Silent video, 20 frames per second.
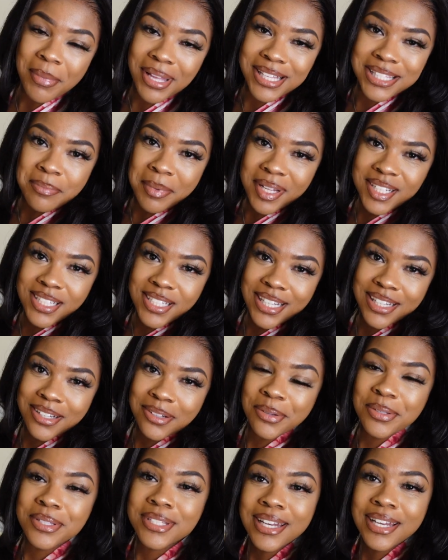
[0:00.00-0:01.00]
back to my
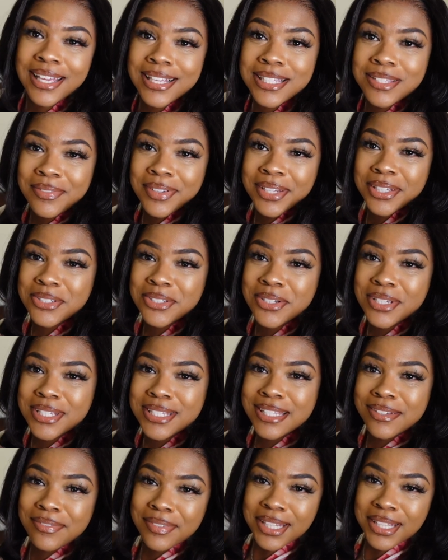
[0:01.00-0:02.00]
channel today's video as you can
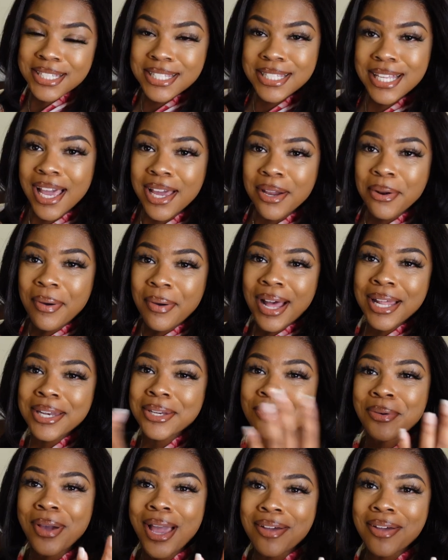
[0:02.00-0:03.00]
see from the title i
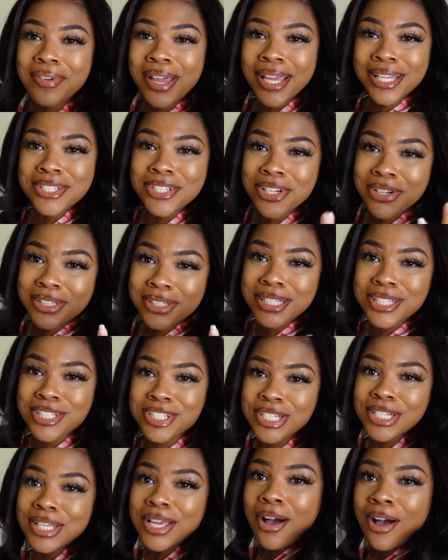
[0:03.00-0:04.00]
do have a
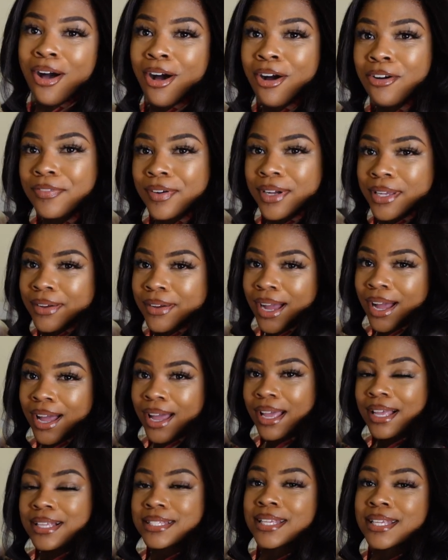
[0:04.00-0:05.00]
Jurllyshe haul for you
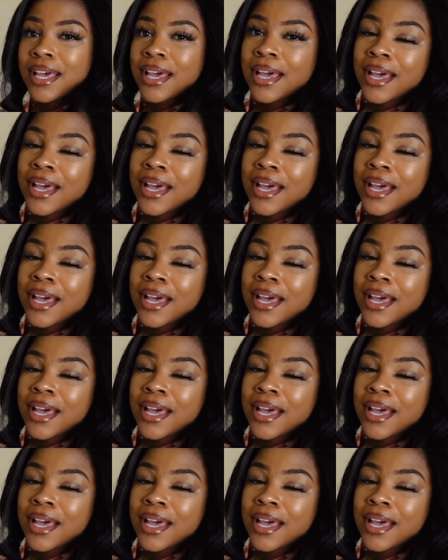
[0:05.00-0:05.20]
guys